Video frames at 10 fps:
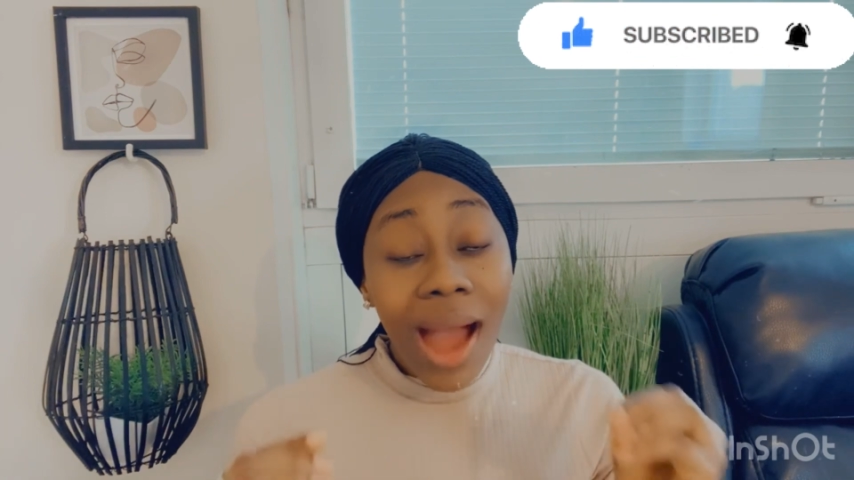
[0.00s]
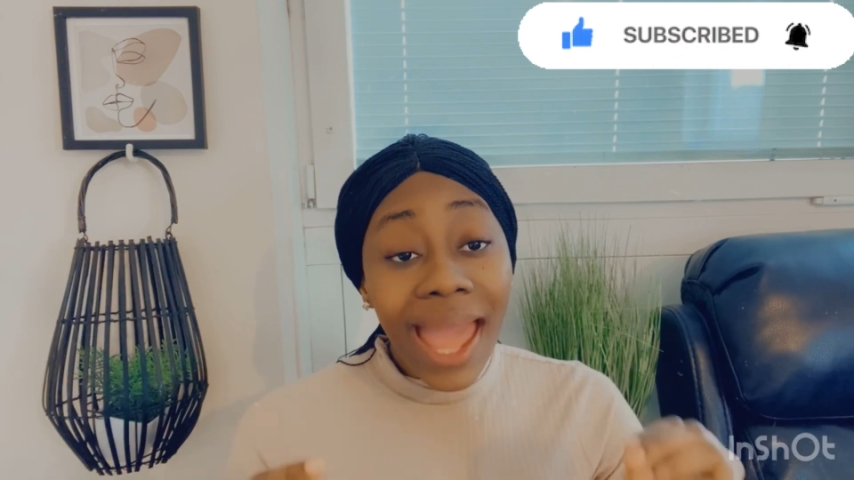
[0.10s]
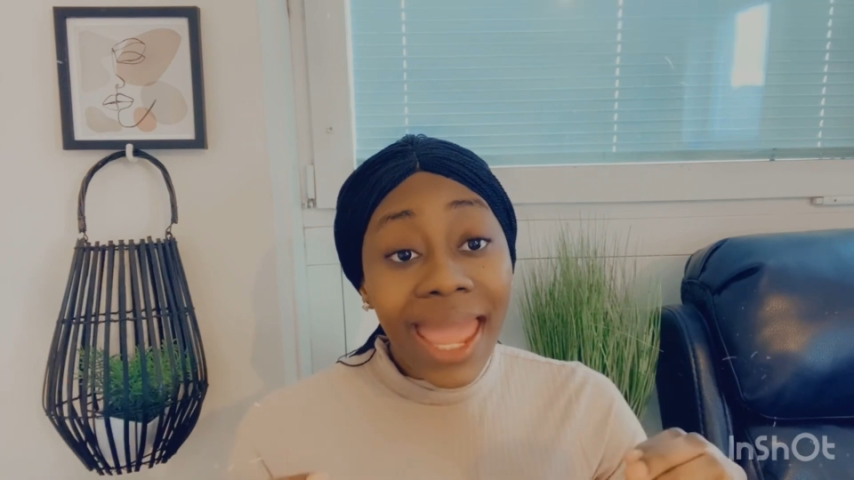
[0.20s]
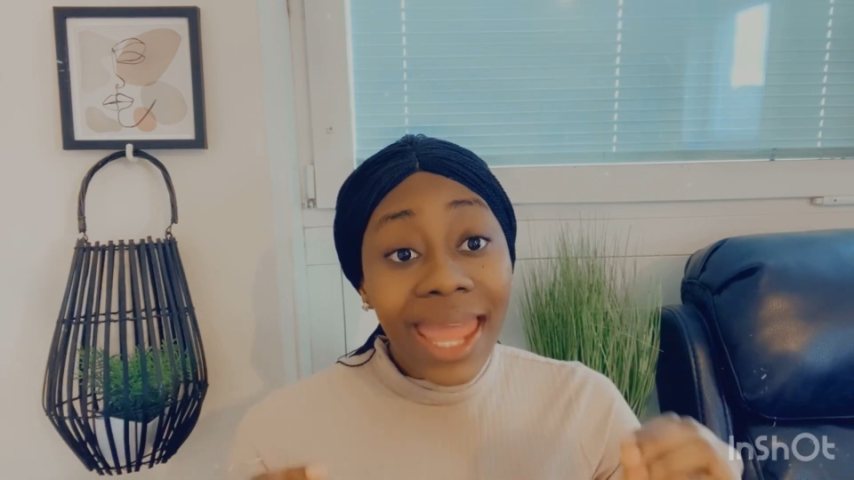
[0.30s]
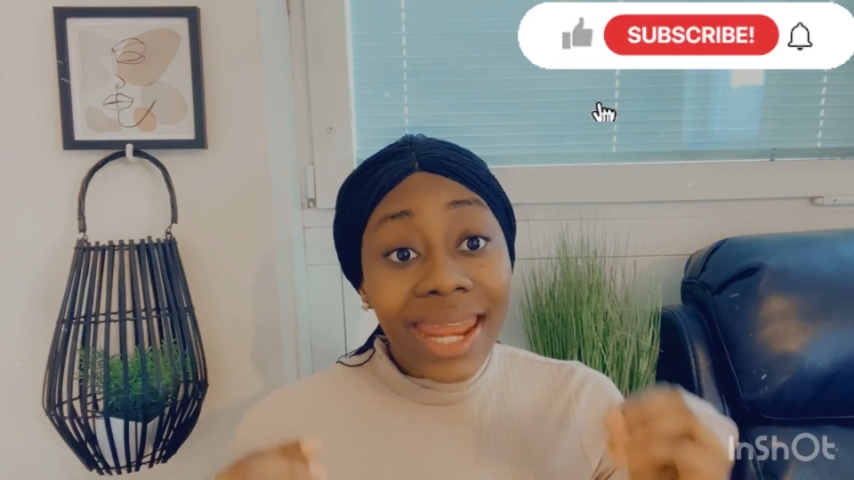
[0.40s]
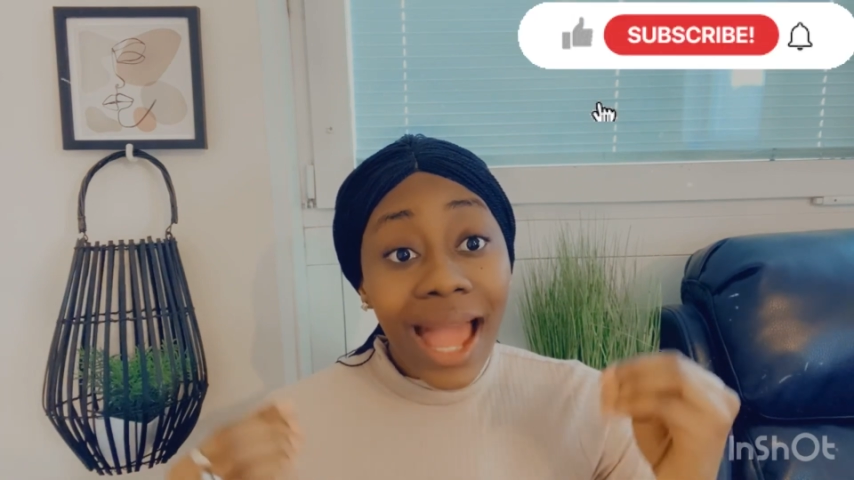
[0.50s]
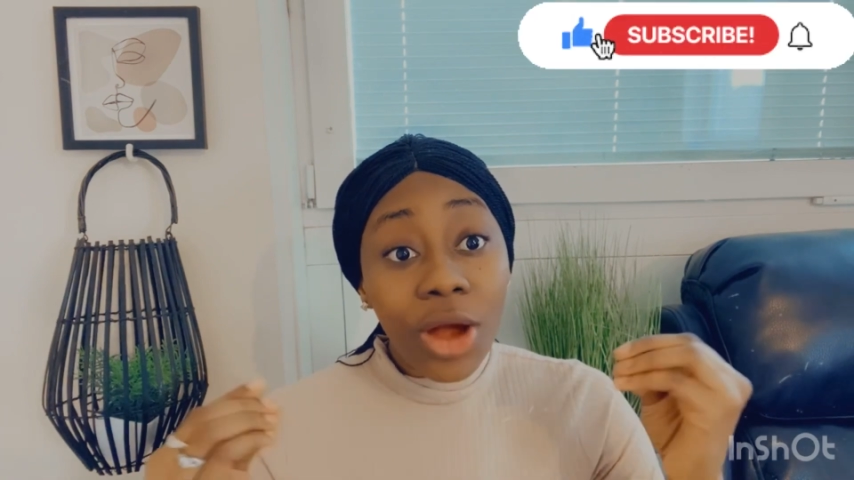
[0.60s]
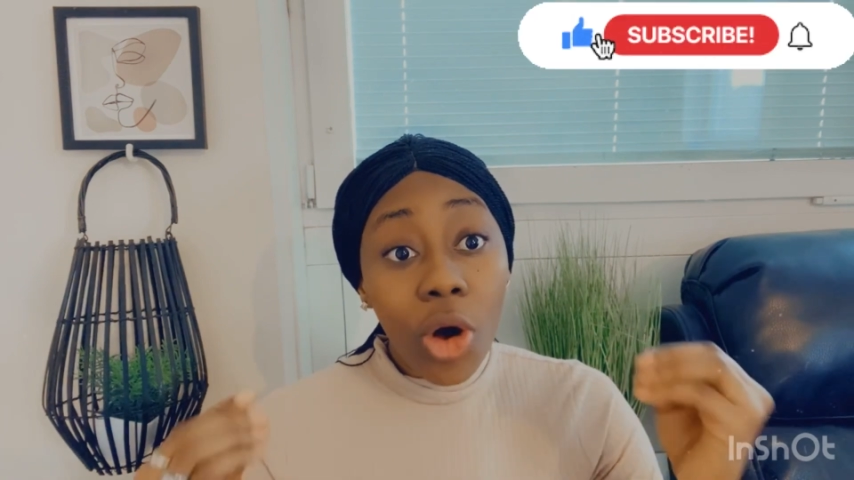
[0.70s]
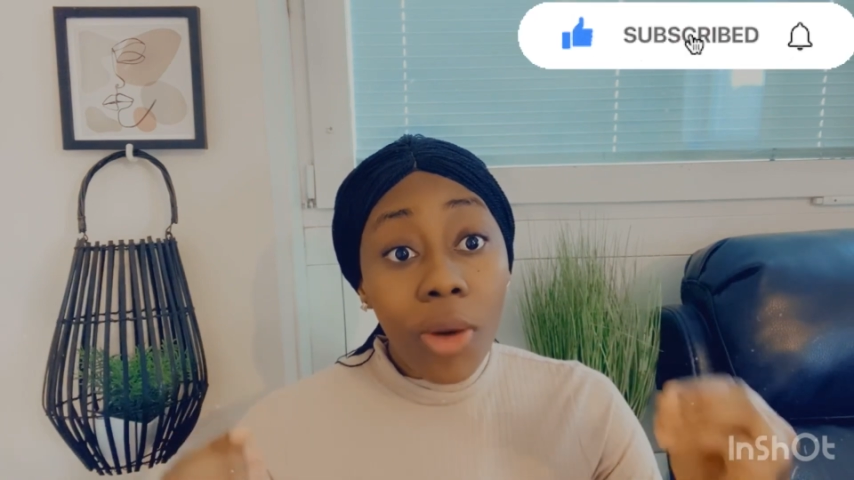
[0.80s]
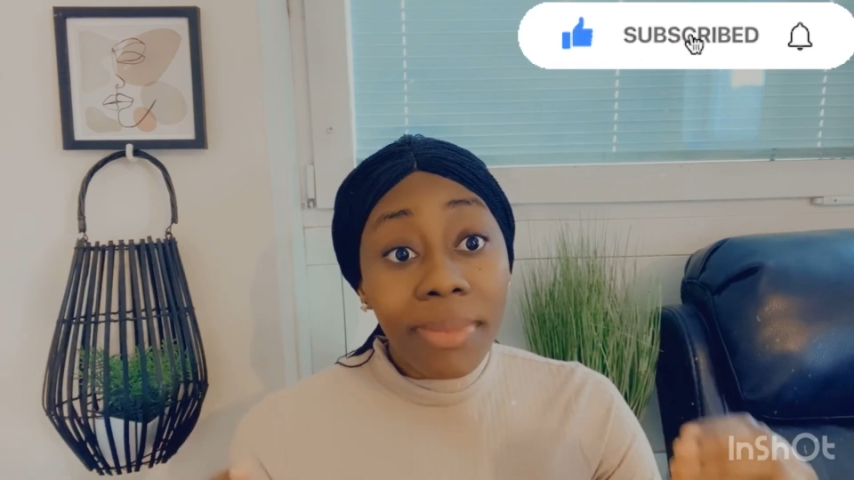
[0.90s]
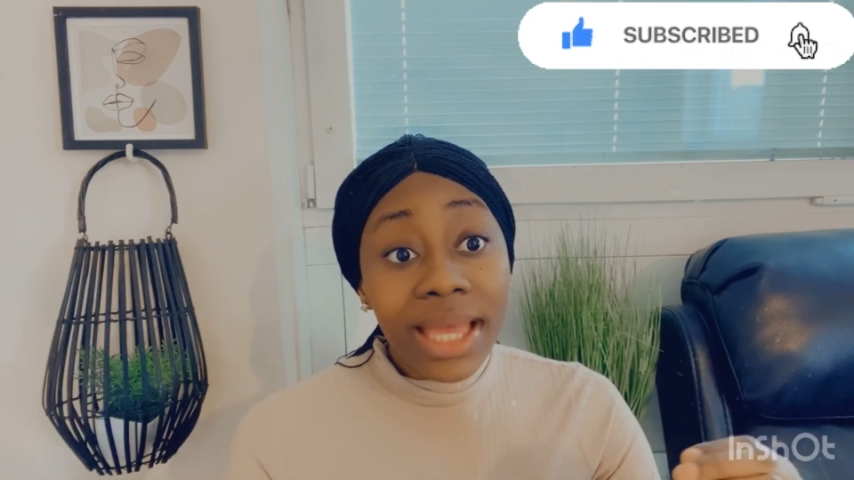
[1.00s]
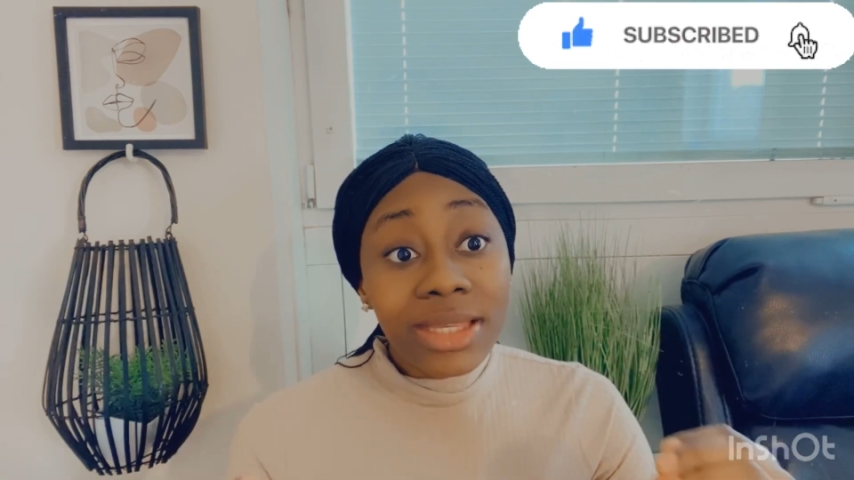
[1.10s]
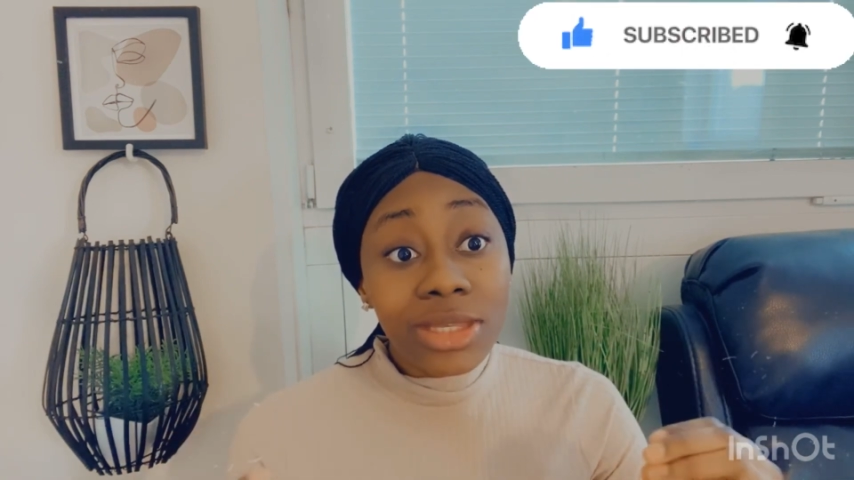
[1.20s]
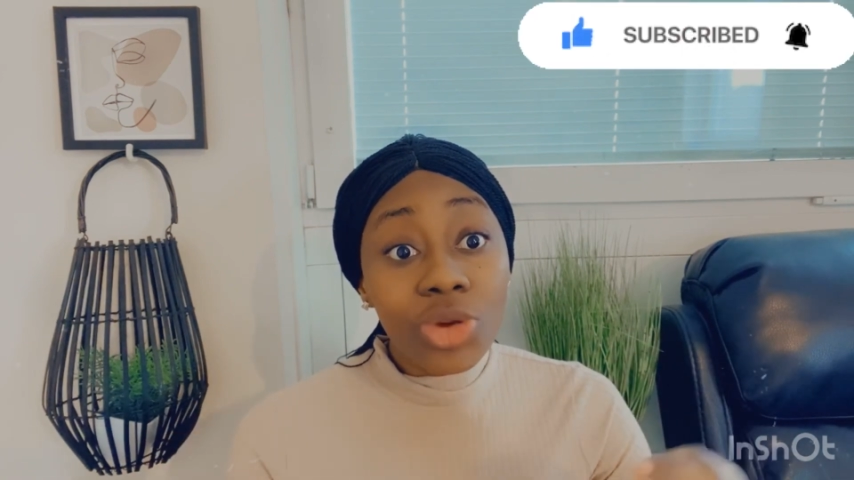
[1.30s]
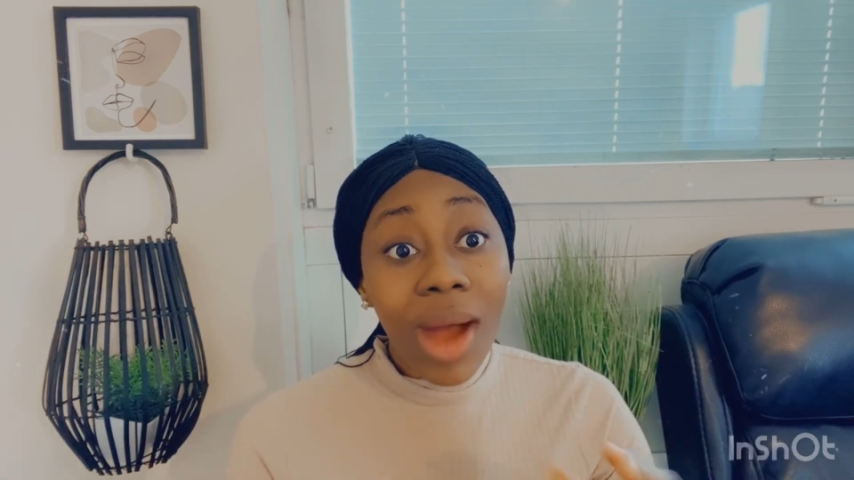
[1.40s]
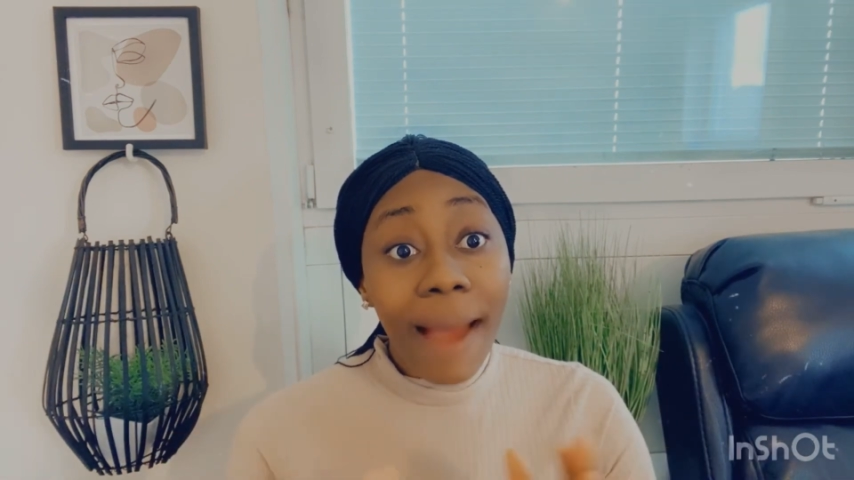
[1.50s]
ahead and commence your